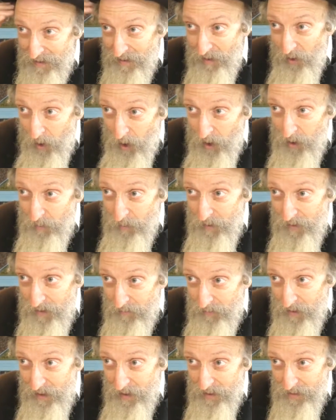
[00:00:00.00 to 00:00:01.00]
Chochma, and
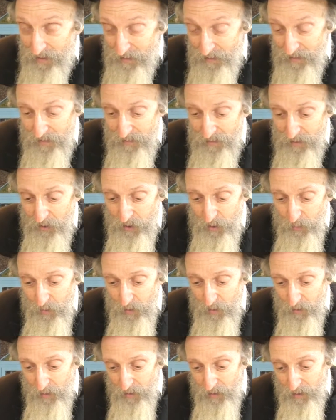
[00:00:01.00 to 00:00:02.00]
everything else is associated
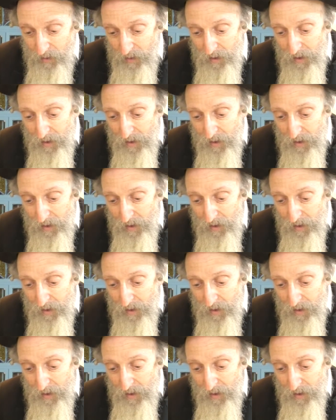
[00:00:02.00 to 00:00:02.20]
with Yud.